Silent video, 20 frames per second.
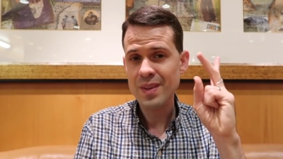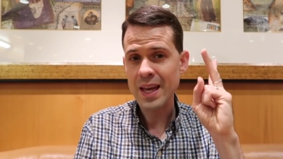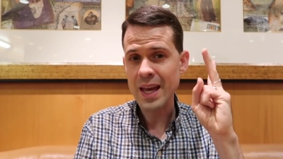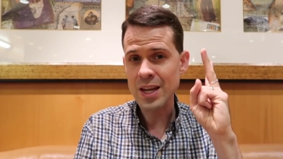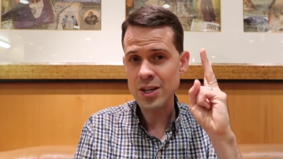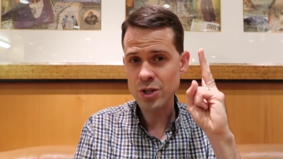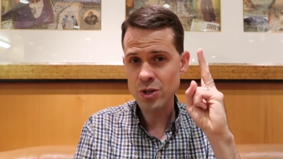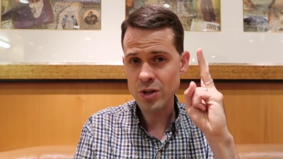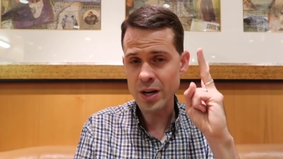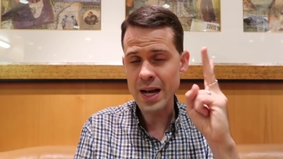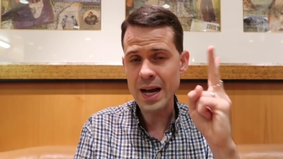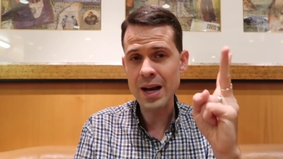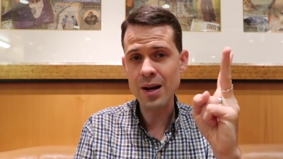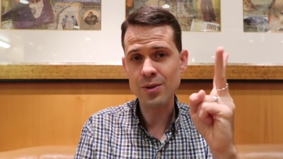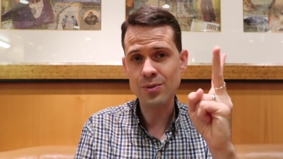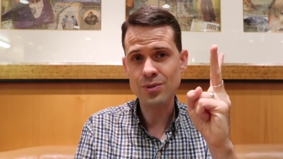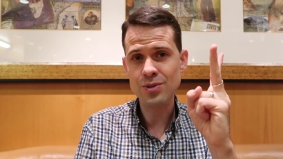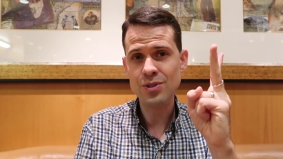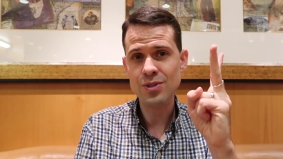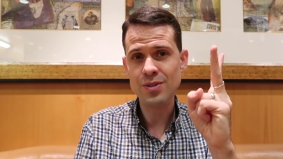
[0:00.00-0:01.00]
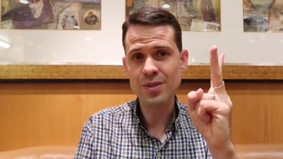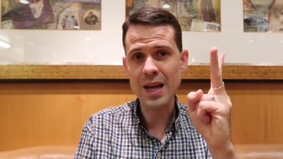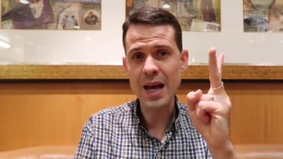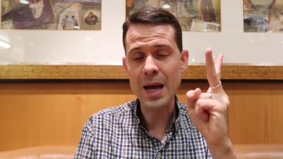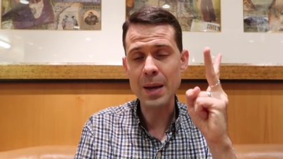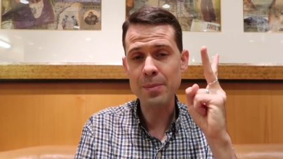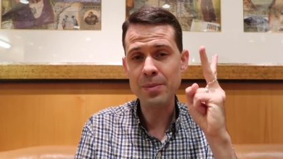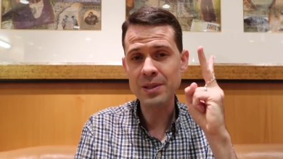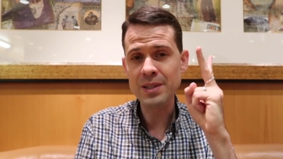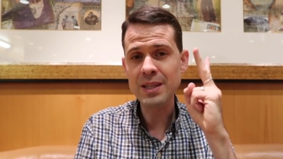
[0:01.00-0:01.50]
and your house.
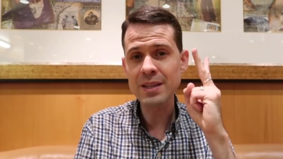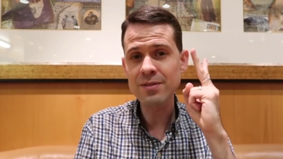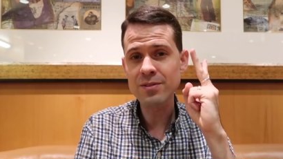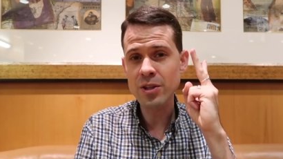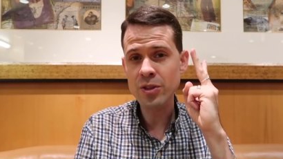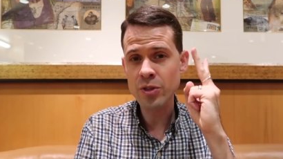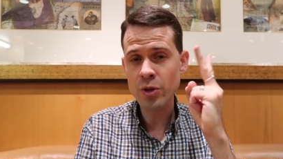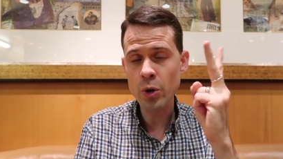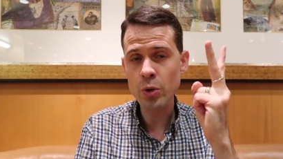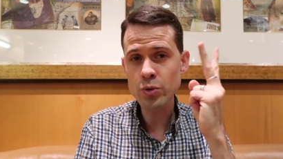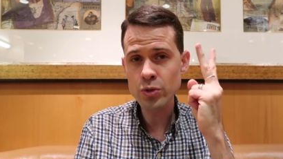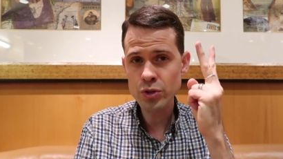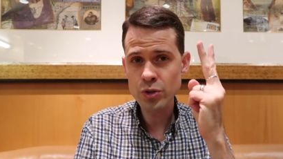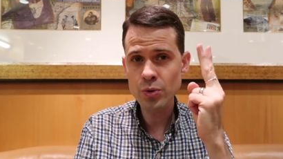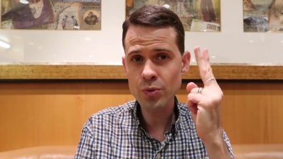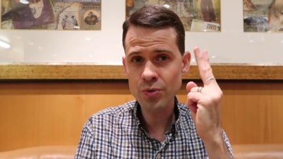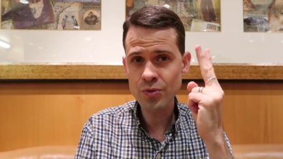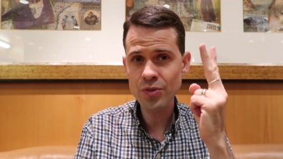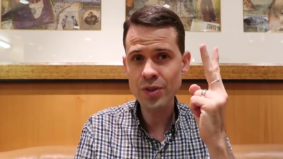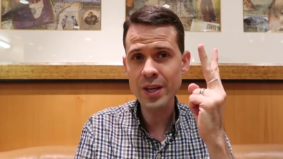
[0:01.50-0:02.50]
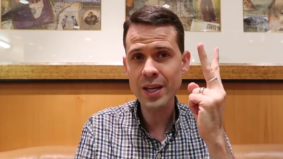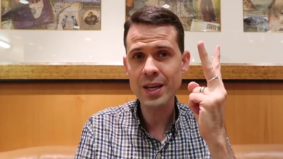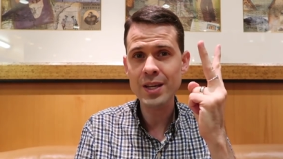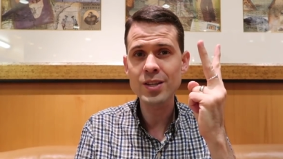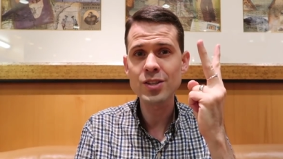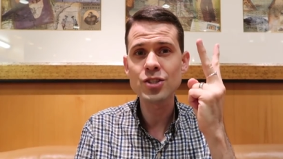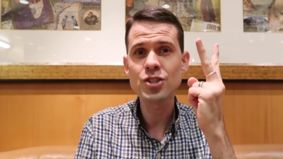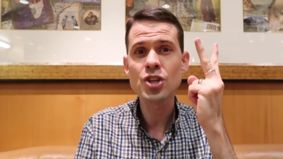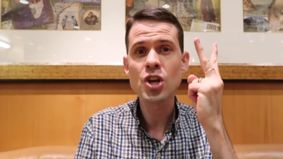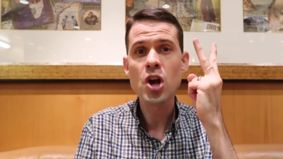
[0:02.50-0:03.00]
I believe that those two
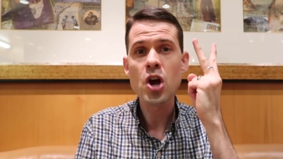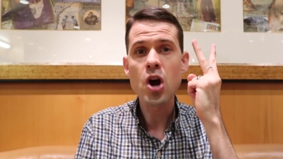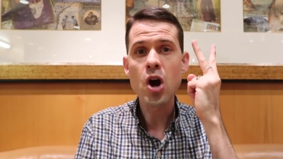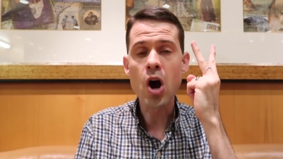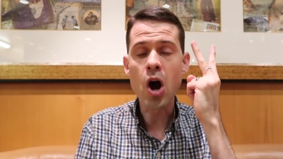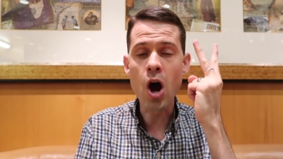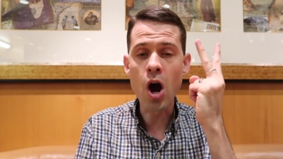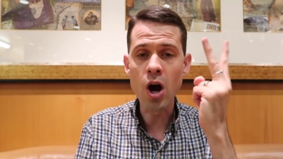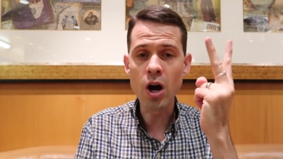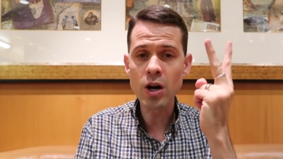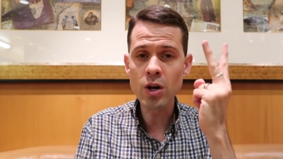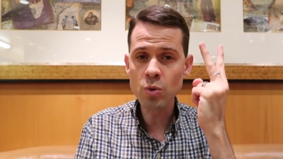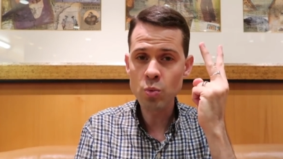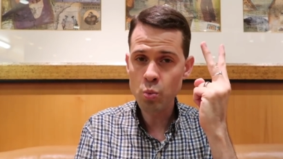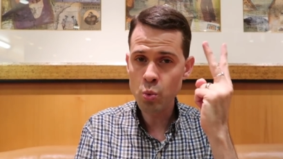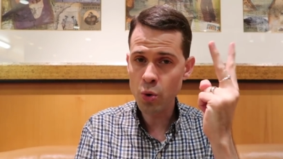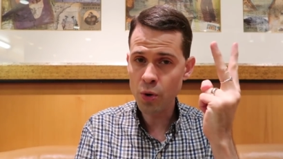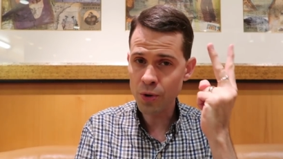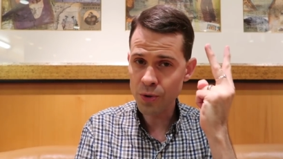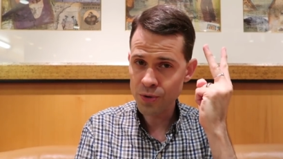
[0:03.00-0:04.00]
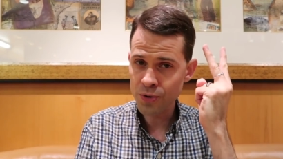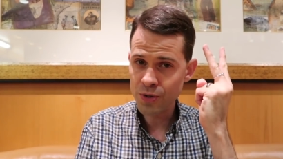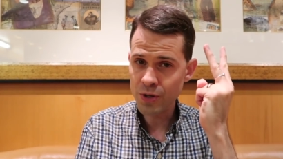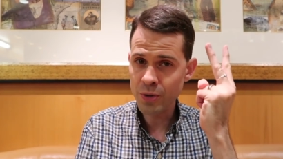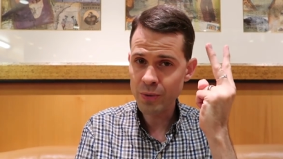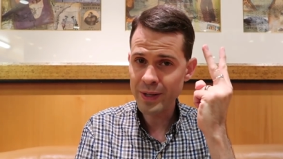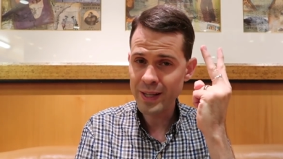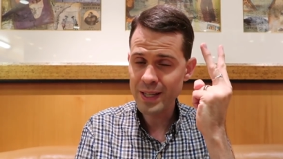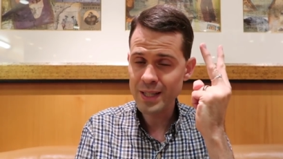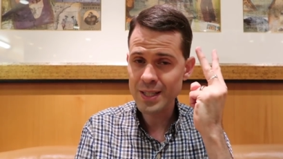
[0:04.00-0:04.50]
things are worth
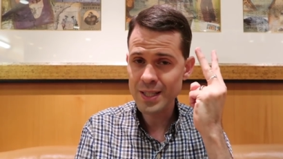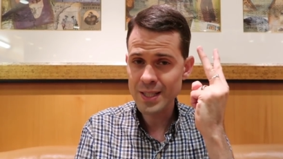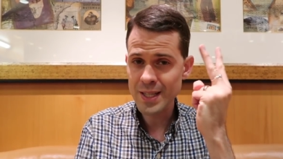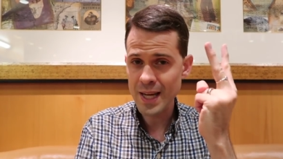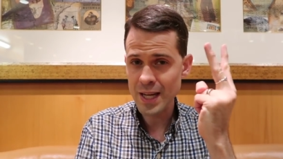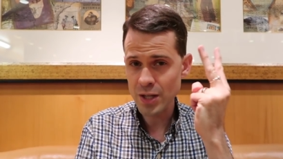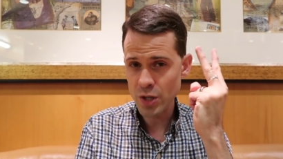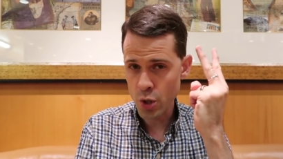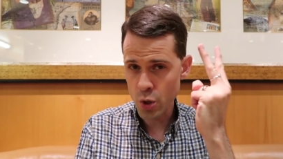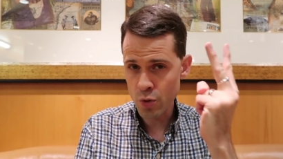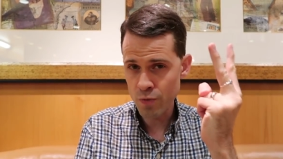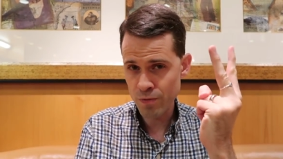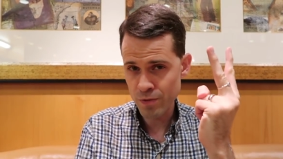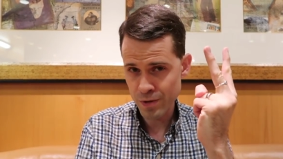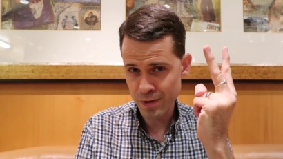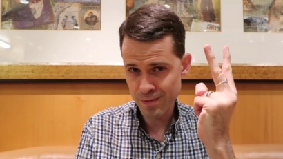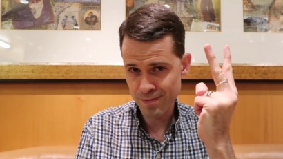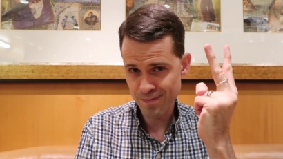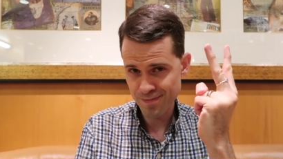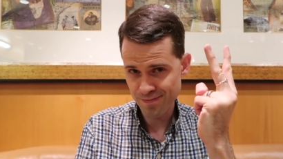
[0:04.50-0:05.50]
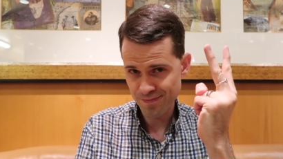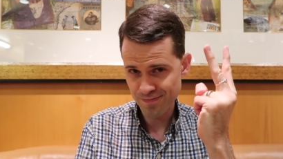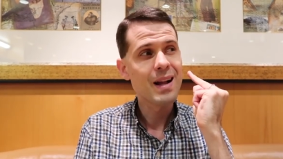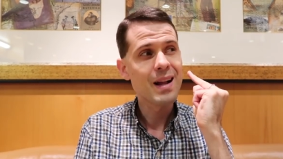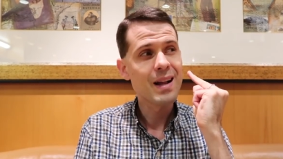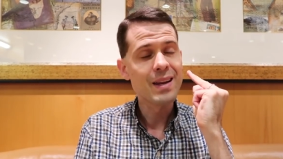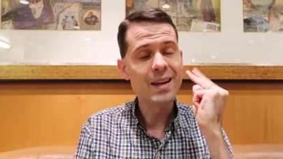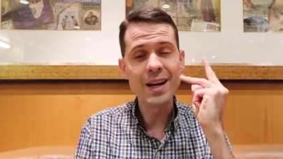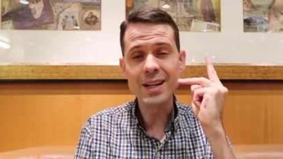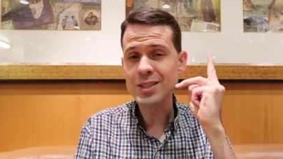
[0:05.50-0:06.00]
going into debt over.
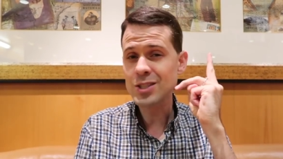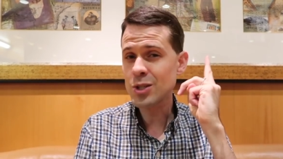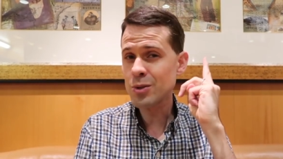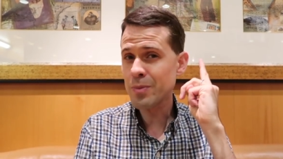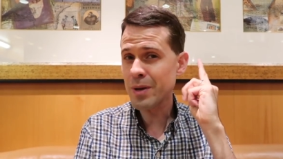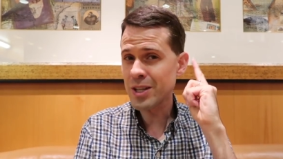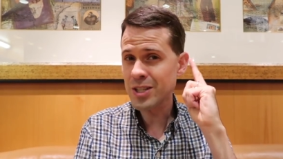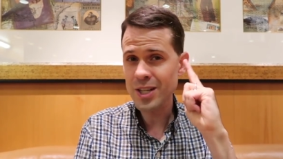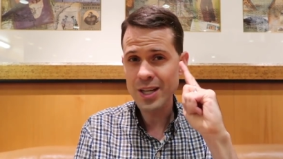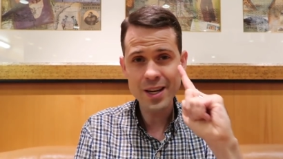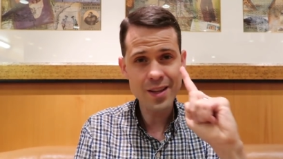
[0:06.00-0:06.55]
Not so much